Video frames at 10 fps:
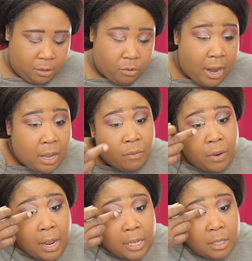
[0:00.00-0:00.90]

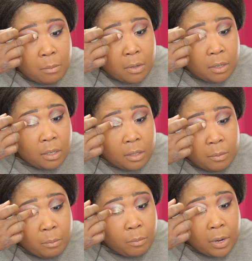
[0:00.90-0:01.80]
Dragonfly, so I'm going to
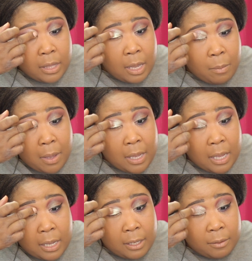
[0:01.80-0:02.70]
bring that back
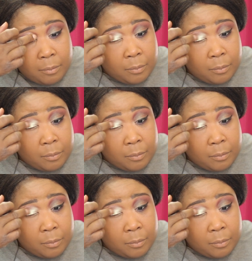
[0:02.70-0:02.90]
in.